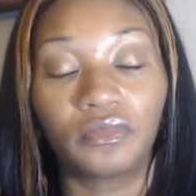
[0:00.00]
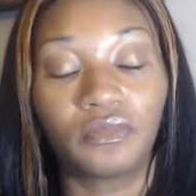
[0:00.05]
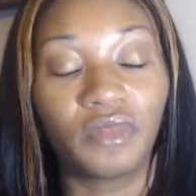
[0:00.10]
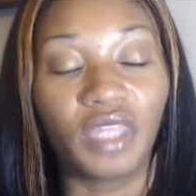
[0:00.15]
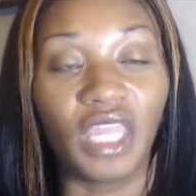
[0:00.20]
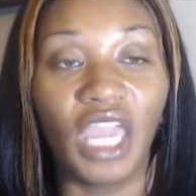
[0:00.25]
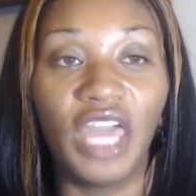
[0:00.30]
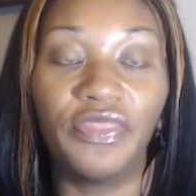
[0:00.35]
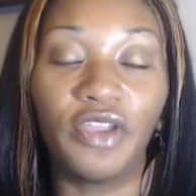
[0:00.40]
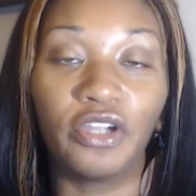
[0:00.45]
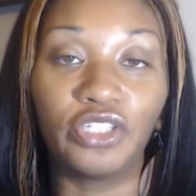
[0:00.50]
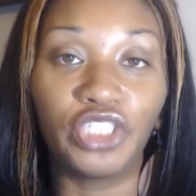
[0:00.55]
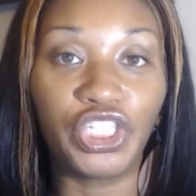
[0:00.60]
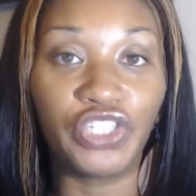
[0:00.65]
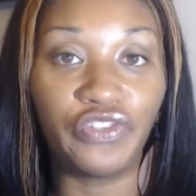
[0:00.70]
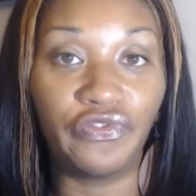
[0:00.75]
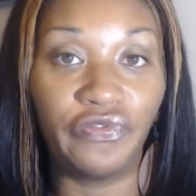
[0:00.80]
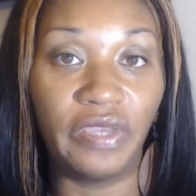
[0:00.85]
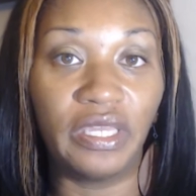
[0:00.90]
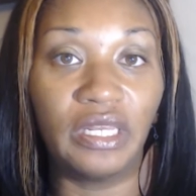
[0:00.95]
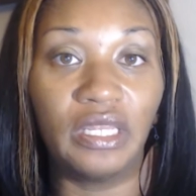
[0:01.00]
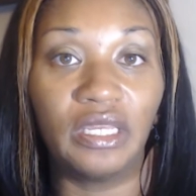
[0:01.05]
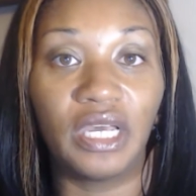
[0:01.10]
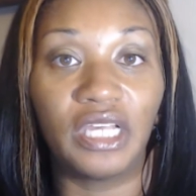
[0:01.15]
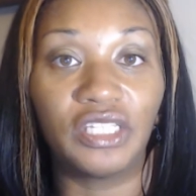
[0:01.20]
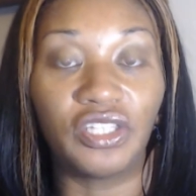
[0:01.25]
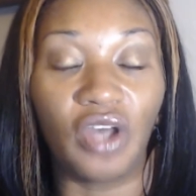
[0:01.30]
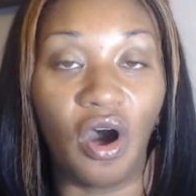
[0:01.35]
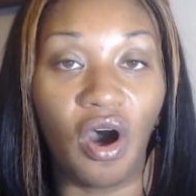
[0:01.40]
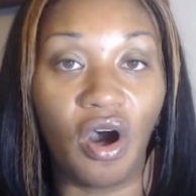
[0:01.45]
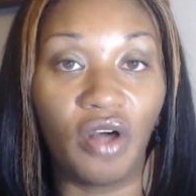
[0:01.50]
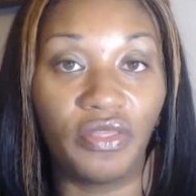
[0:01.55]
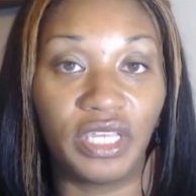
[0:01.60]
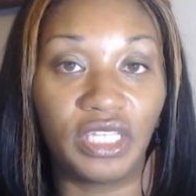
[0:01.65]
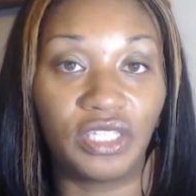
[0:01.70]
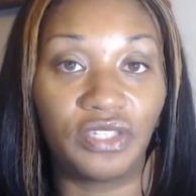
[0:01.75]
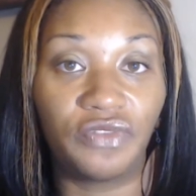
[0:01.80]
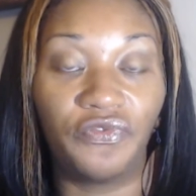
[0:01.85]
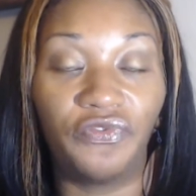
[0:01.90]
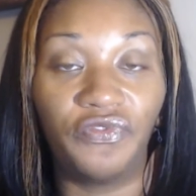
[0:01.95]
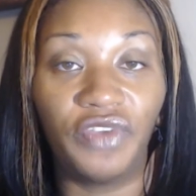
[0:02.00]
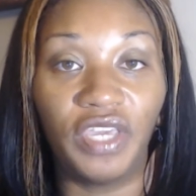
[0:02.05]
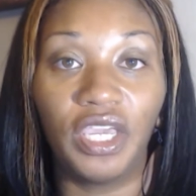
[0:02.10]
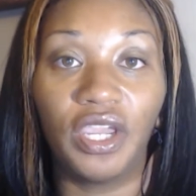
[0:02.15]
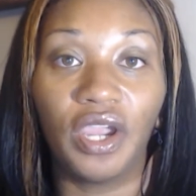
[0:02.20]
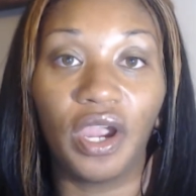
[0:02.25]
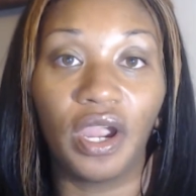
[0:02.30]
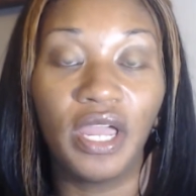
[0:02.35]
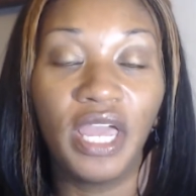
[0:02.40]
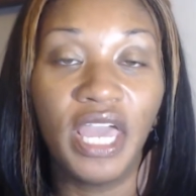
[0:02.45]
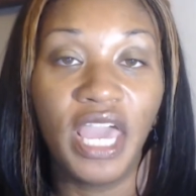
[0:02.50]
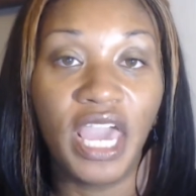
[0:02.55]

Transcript: And they're just feeding us all this fear,